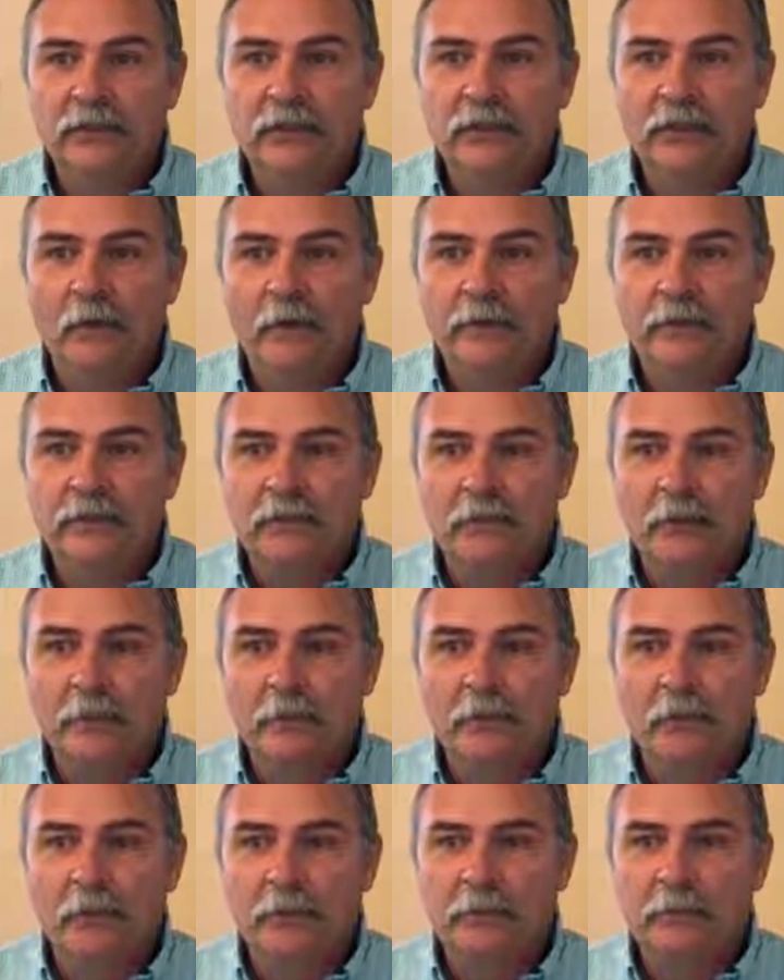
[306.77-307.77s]
story
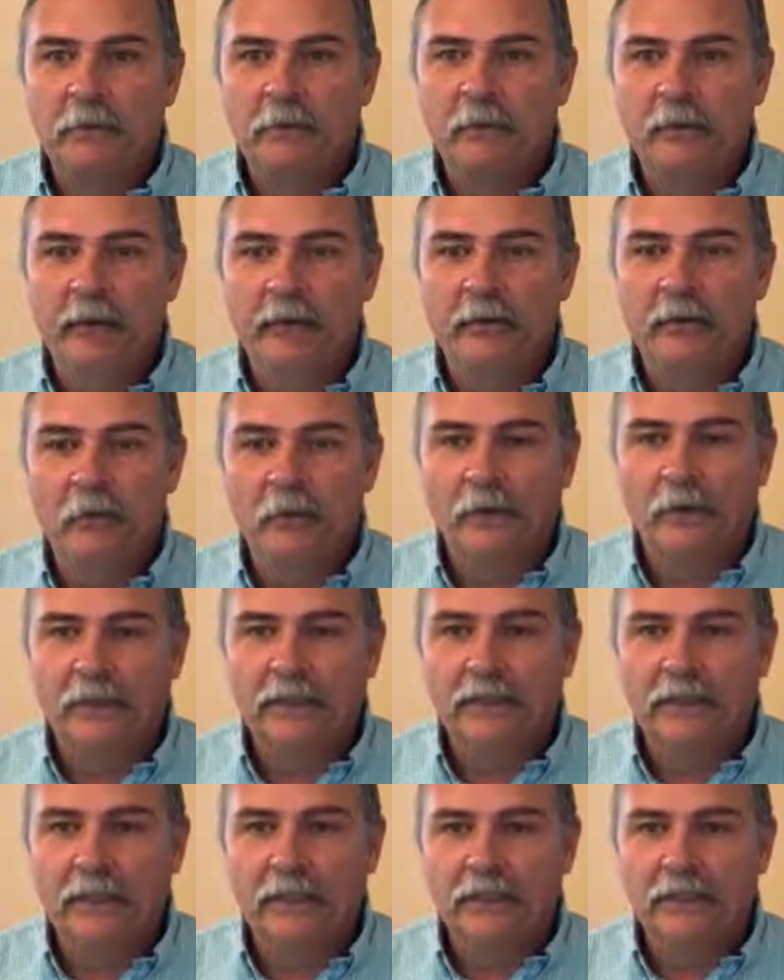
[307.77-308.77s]
script which provided
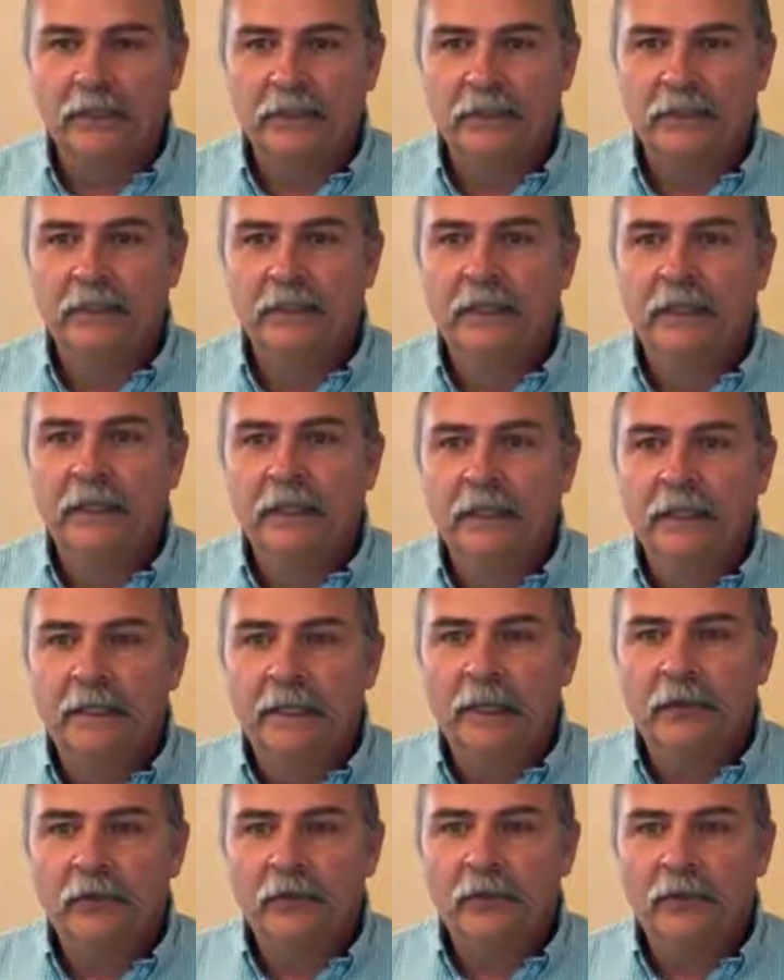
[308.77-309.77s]
organization.
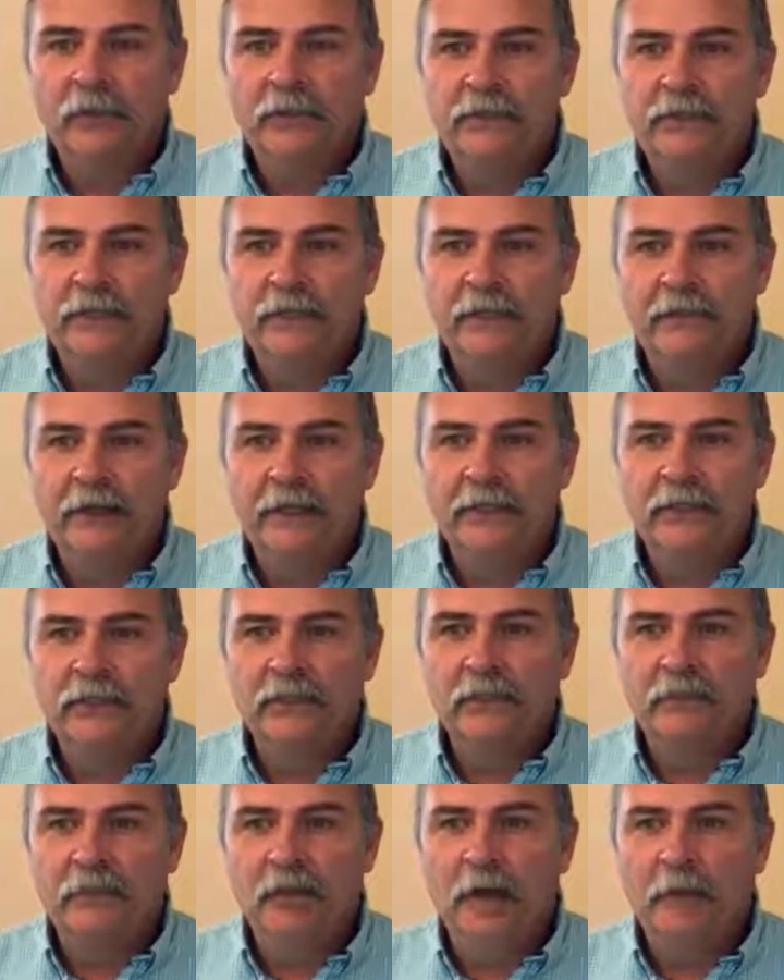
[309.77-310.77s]
Careful
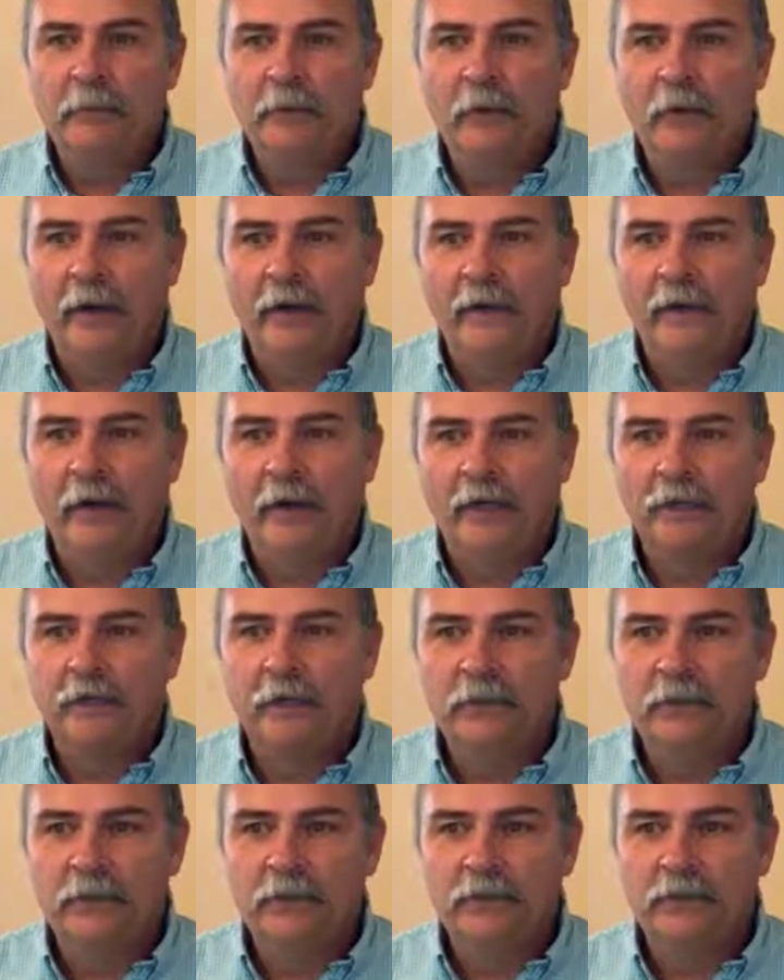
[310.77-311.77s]
consideration of copyright laws were
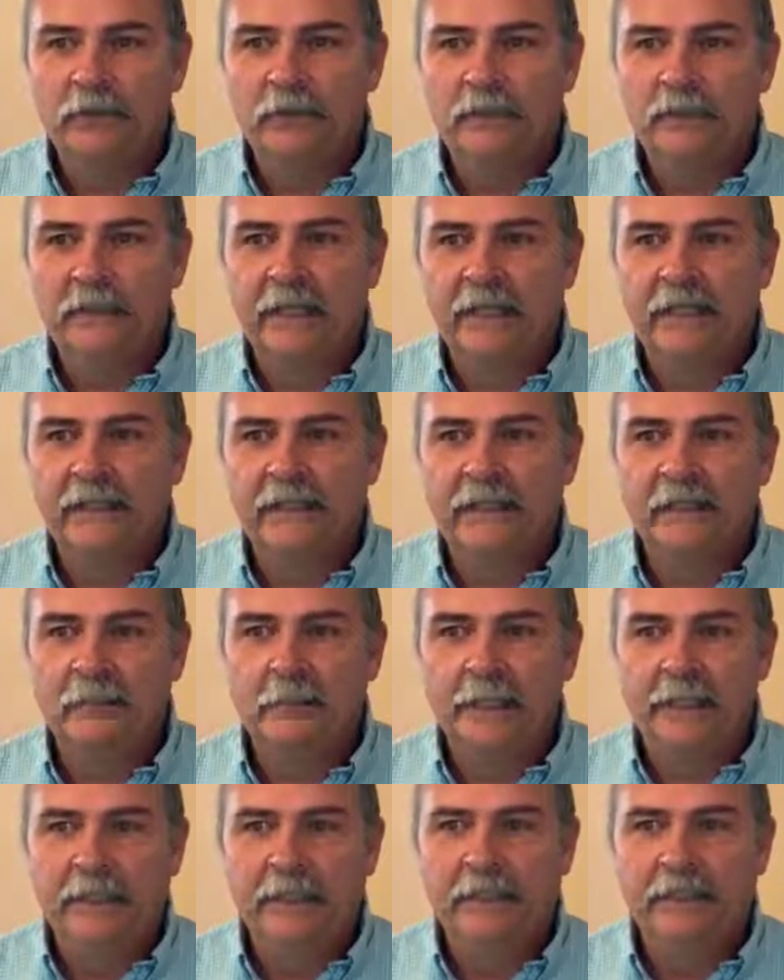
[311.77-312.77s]
used in selecting the
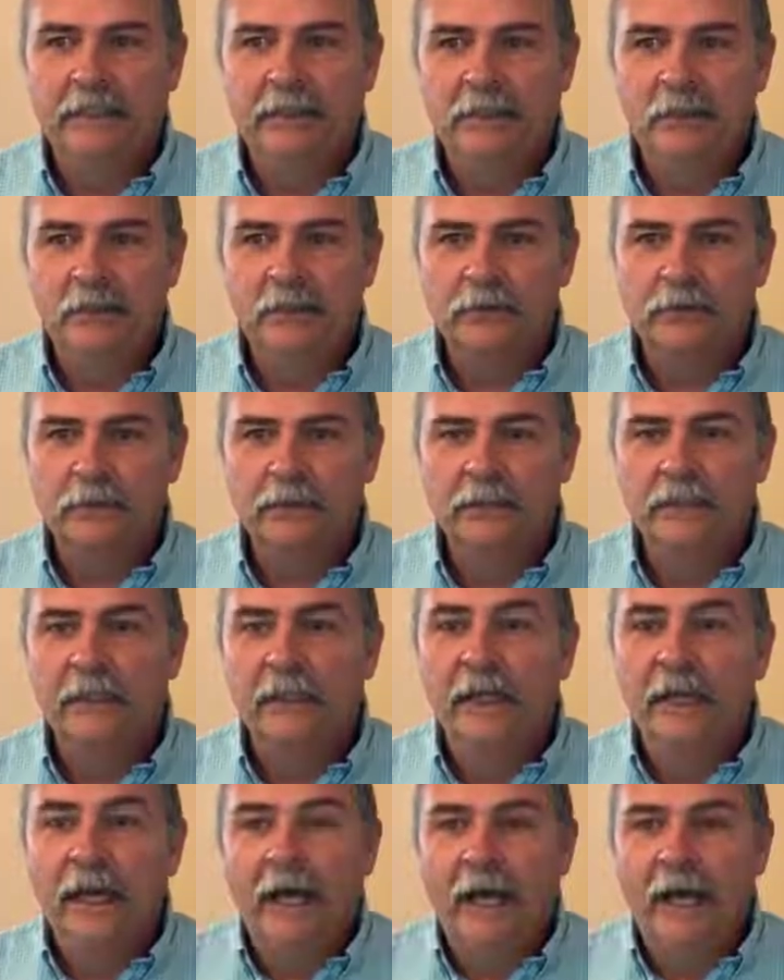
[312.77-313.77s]
media used.
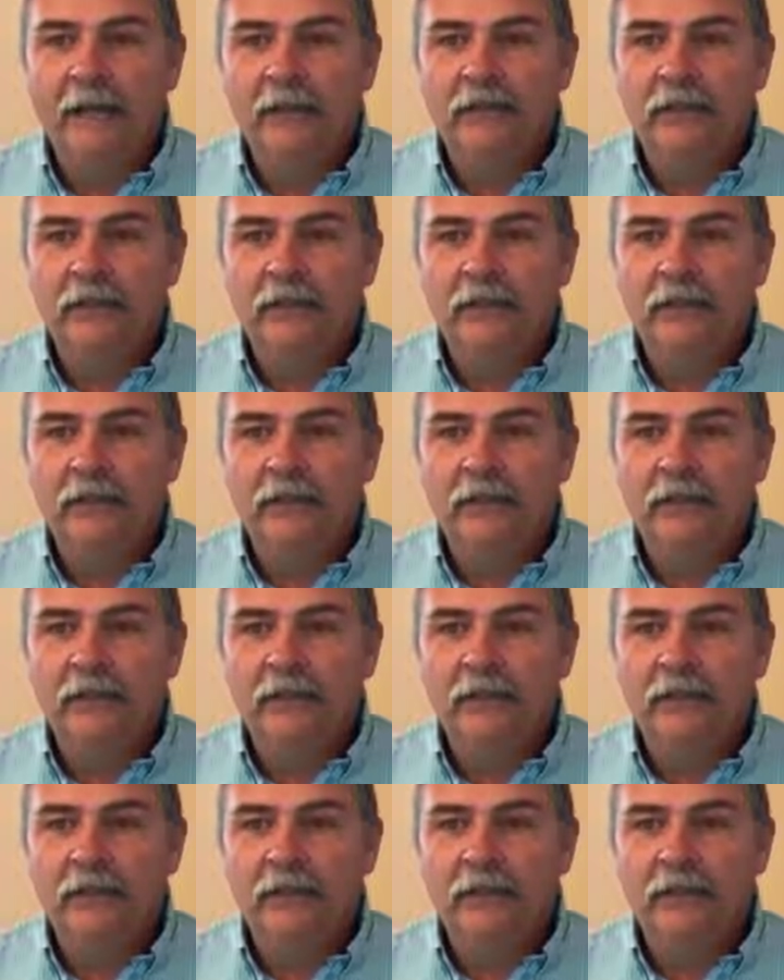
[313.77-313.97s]
I have